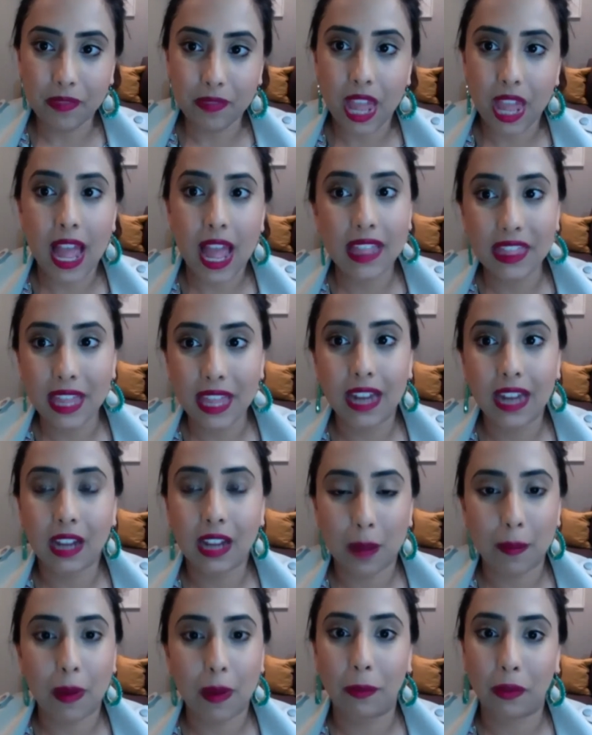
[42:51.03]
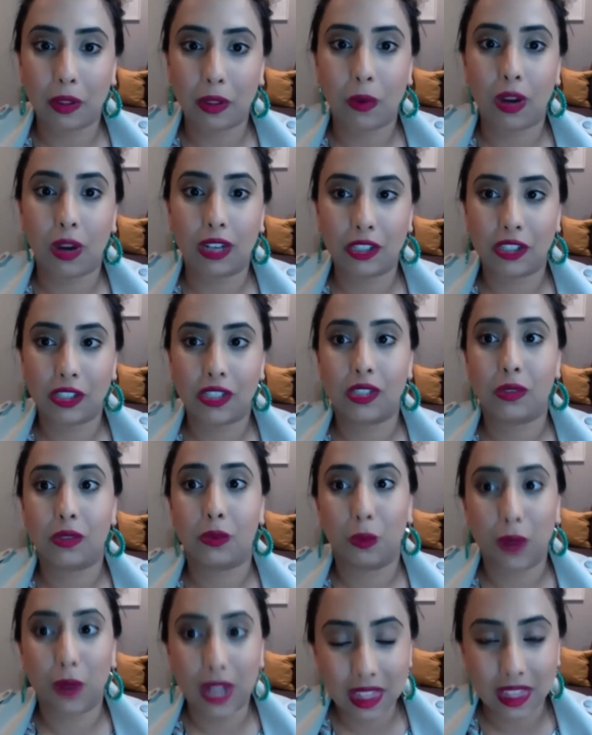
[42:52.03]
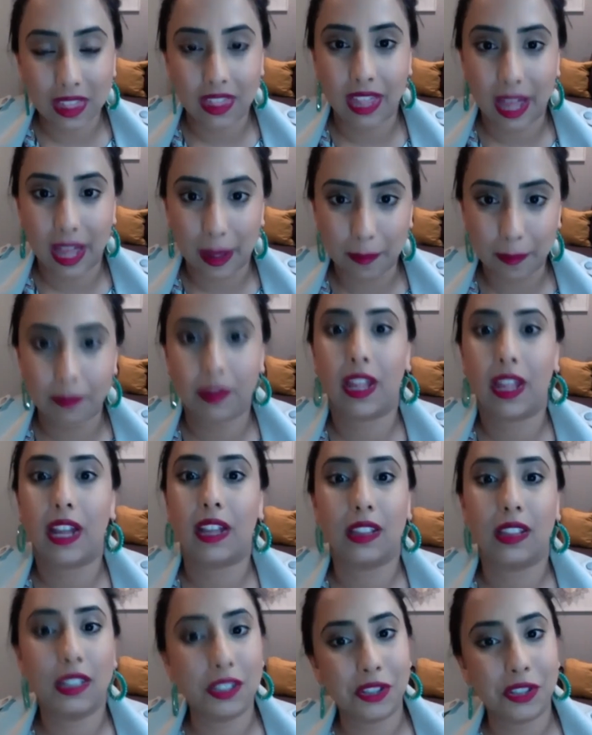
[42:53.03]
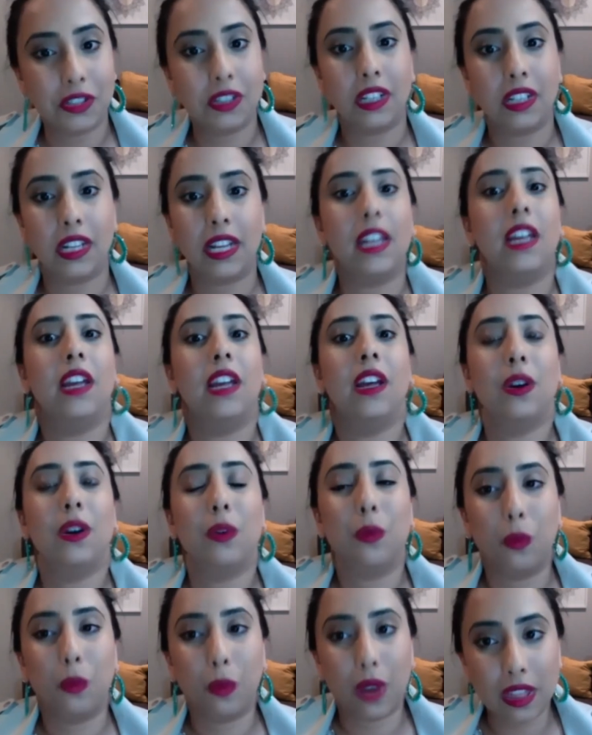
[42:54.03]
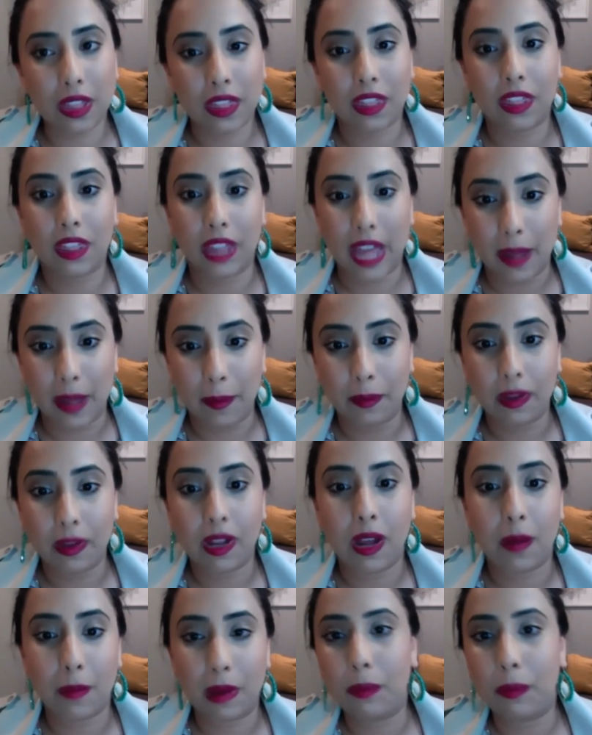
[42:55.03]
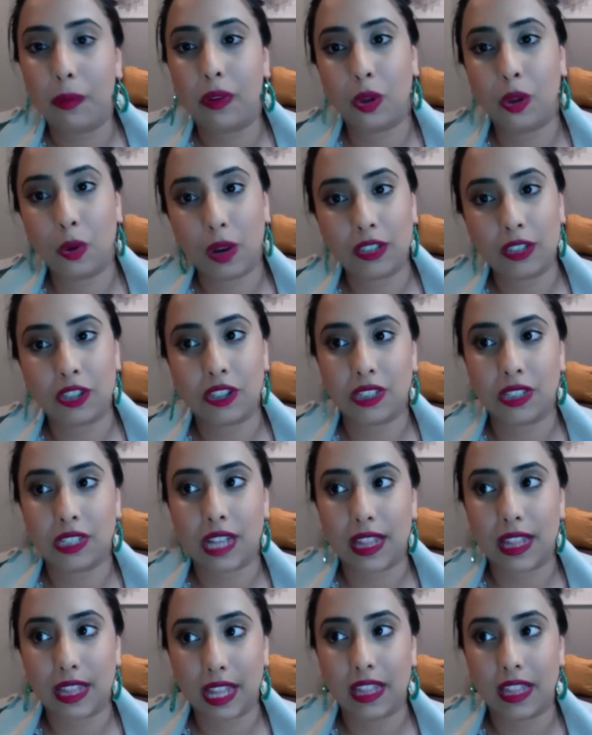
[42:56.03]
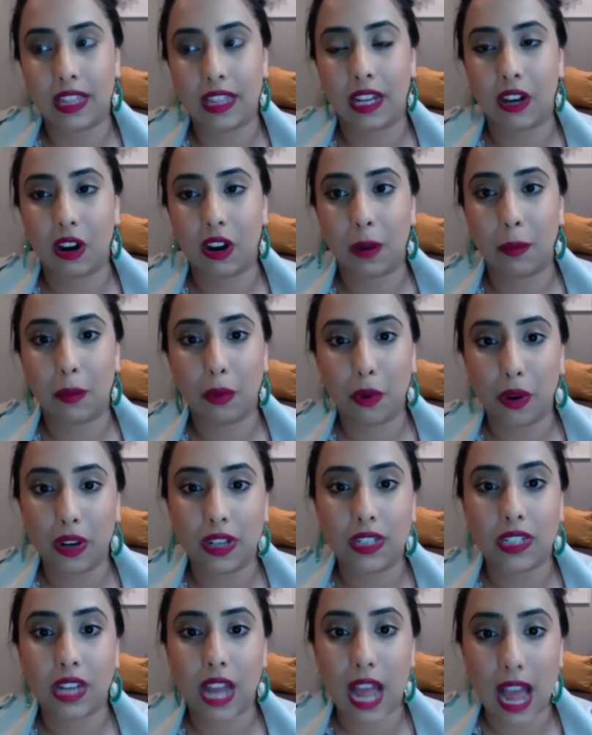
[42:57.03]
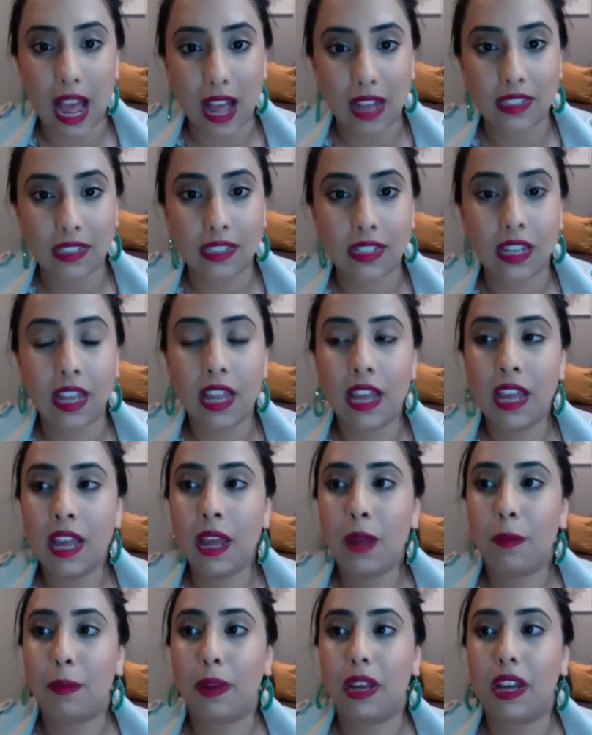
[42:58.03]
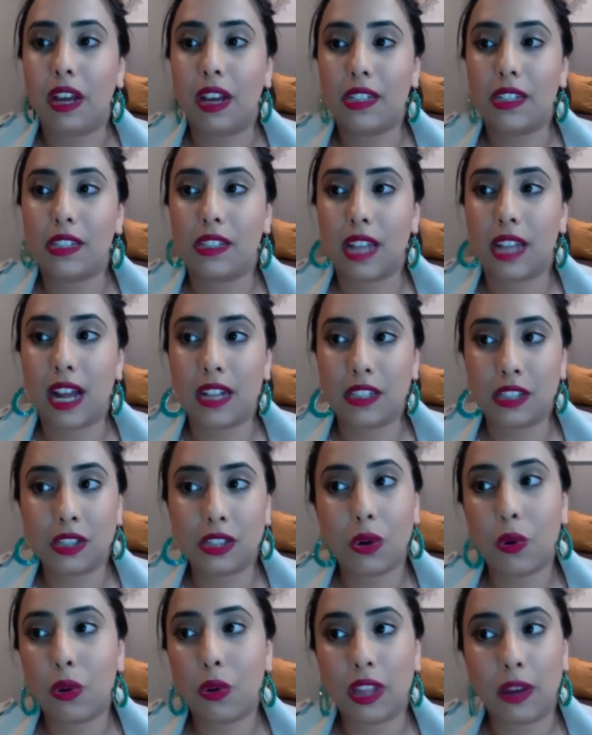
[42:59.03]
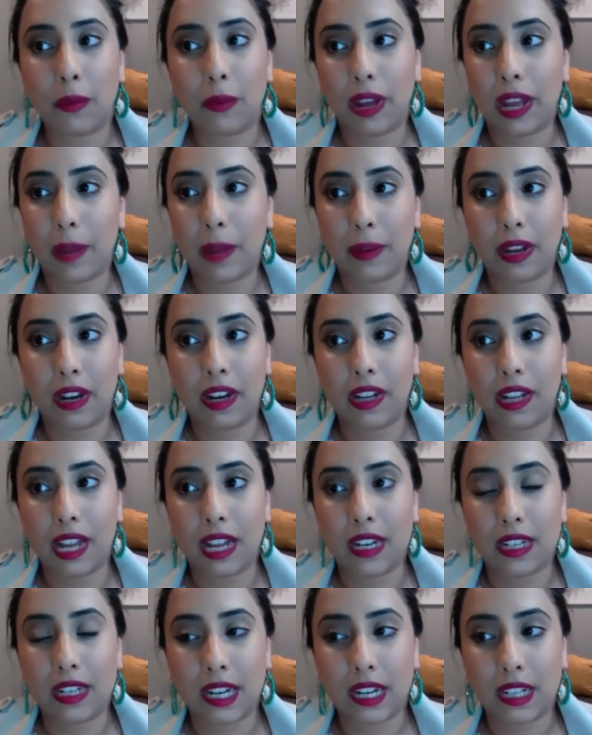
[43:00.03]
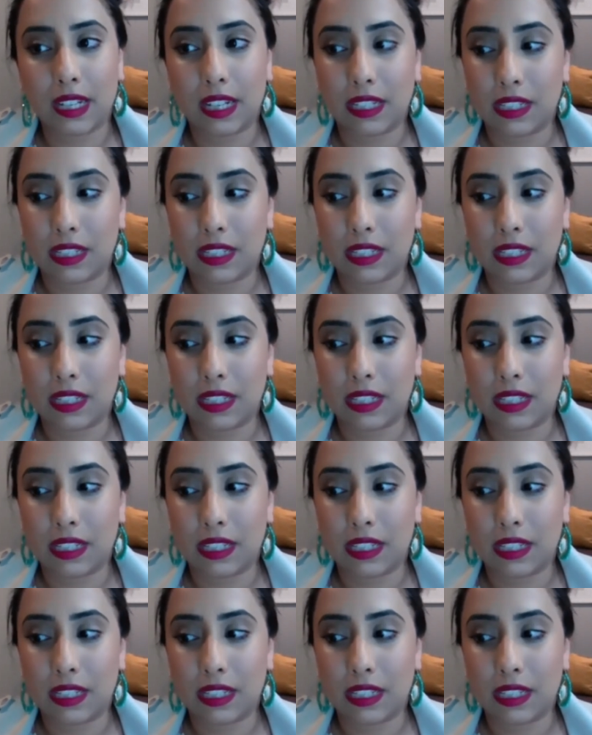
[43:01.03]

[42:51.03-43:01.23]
And then come up with questions with them, like literally with them, come up with questions that they think are important to ask, because that's the only way I'm going to get data that's